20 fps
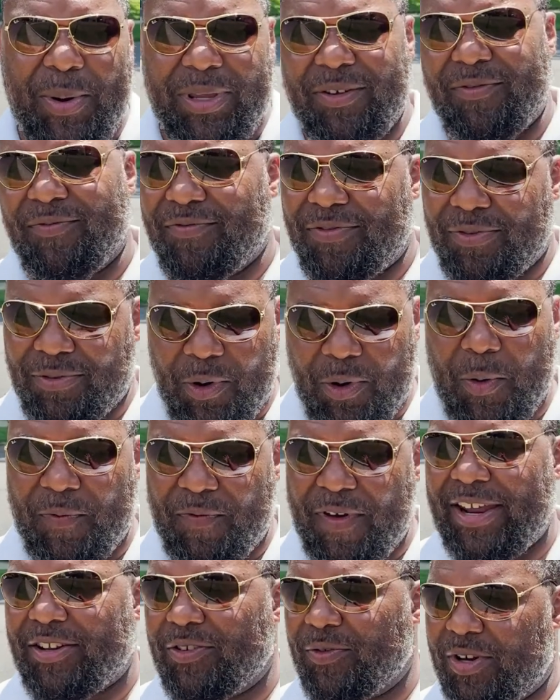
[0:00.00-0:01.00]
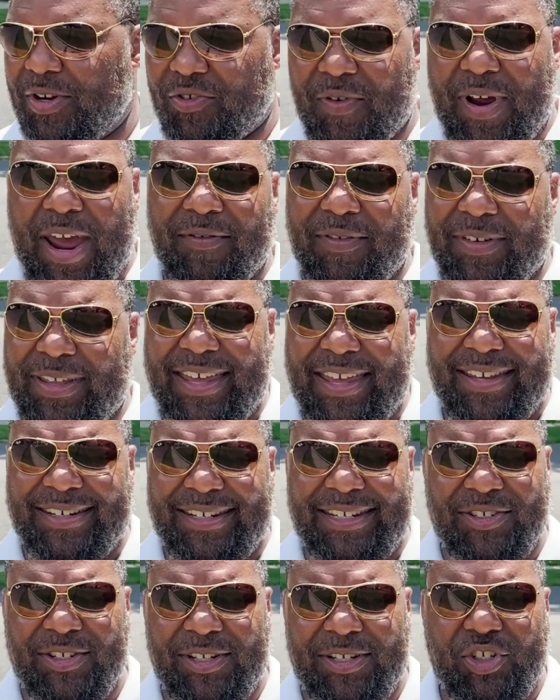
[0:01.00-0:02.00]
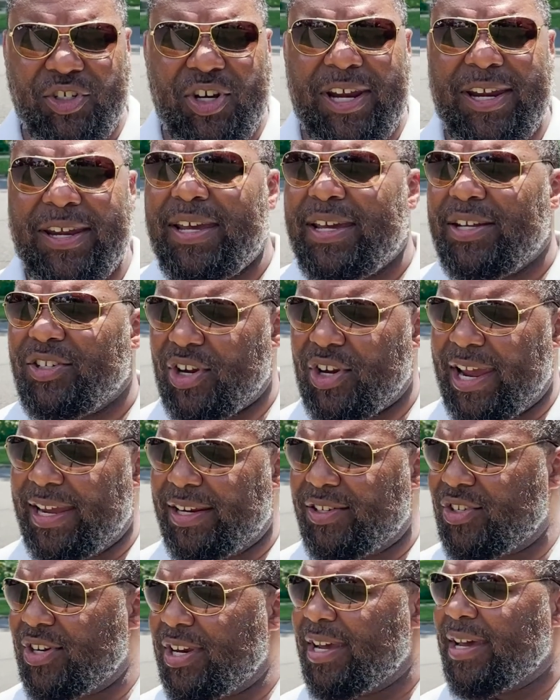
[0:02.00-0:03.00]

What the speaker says: You throw a factor in traffic, that can easily change.